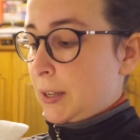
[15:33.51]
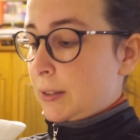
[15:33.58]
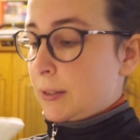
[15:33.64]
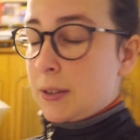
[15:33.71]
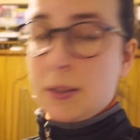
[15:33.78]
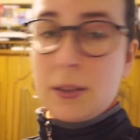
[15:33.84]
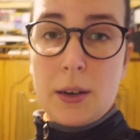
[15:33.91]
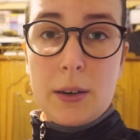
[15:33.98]

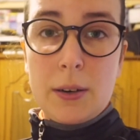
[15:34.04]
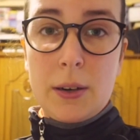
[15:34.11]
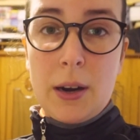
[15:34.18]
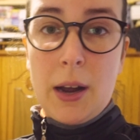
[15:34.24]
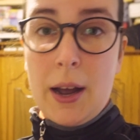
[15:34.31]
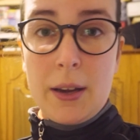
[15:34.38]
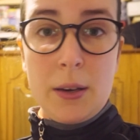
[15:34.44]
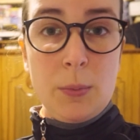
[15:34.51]
These are
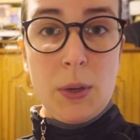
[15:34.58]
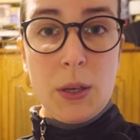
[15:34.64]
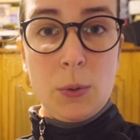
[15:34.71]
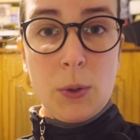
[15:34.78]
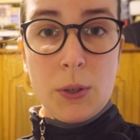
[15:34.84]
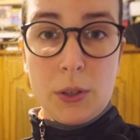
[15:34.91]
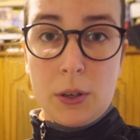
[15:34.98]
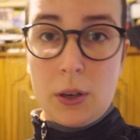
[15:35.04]
handmade
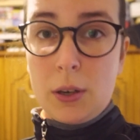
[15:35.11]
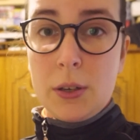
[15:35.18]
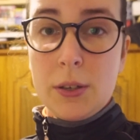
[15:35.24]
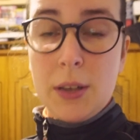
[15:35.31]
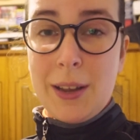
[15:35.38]
watercolors,